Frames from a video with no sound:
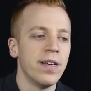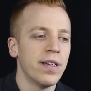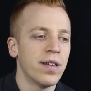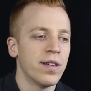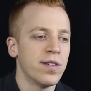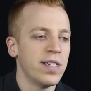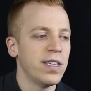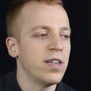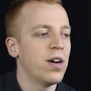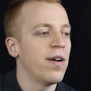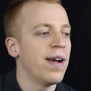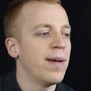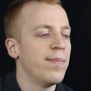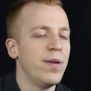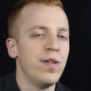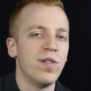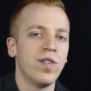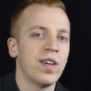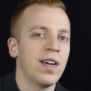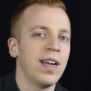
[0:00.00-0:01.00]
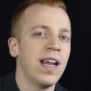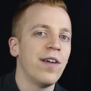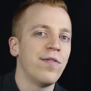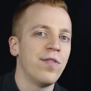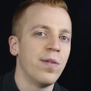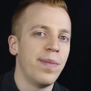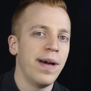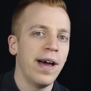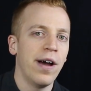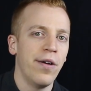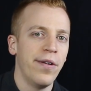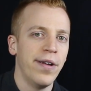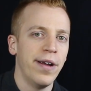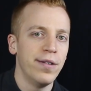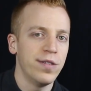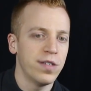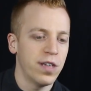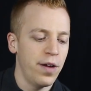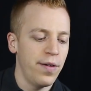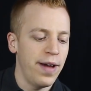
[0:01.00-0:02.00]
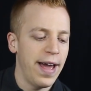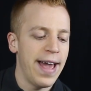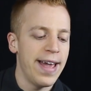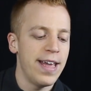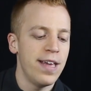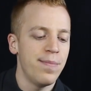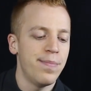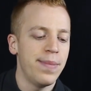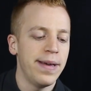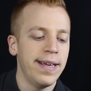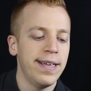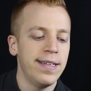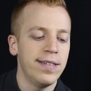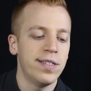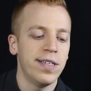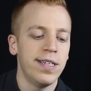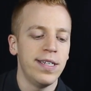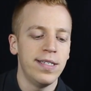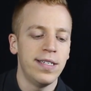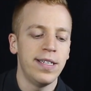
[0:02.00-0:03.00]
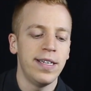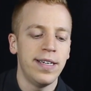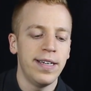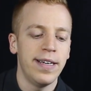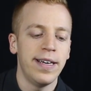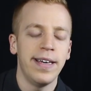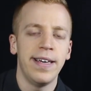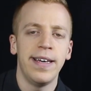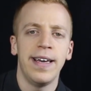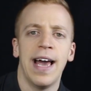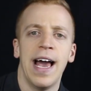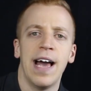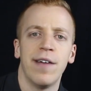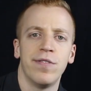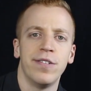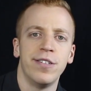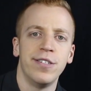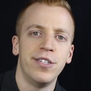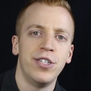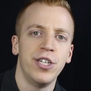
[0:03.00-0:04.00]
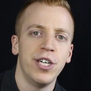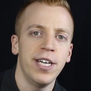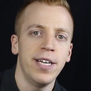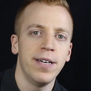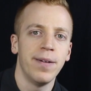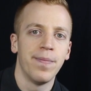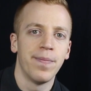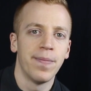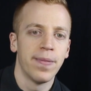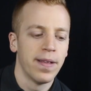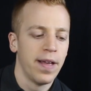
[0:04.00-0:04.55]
because in our musical alphabet our notes go A, B, C, D, E, F and G,